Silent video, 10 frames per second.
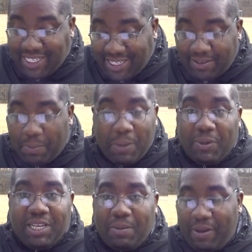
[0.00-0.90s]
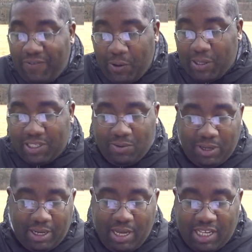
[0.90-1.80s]
this is something people need to be focused
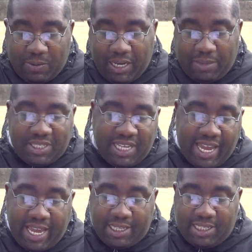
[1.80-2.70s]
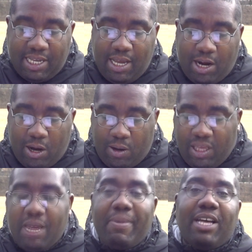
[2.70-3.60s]
on. Speaking of science,
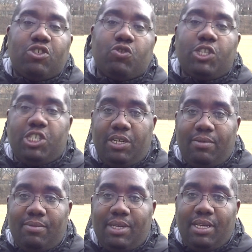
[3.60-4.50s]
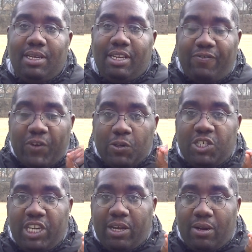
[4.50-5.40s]
early malnutrition in the
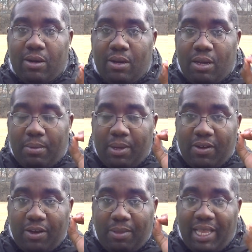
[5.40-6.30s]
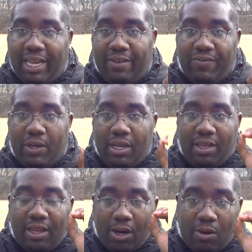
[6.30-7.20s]
first year of, of life,
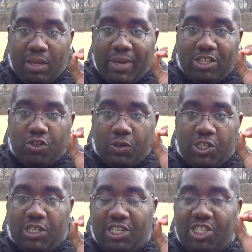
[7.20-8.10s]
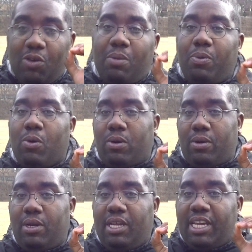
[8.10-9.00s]
early malnutrition is so
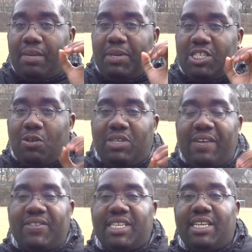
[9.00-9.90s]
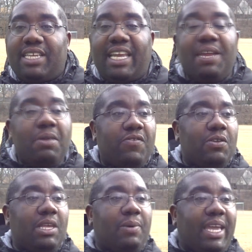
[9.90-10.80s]
important could be so devastating that even if
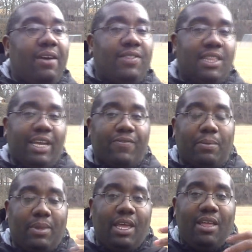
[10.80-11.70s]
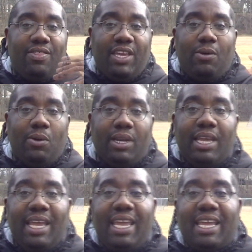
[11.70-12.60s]
you live a healthy life from then on,
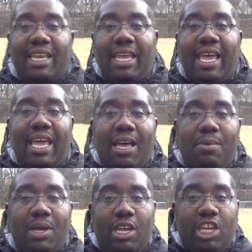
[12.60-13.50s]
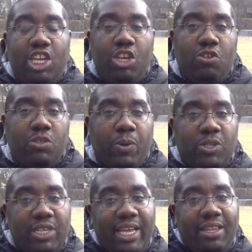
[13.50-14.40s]
it can have huge
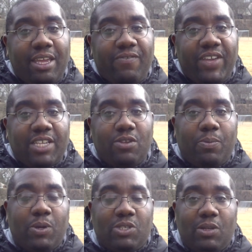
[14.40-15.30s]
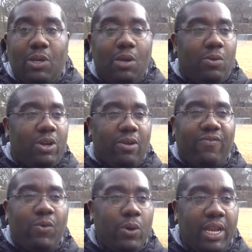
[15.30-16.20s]
personality effects on a person when they're
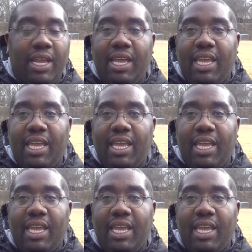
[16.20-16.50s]
40.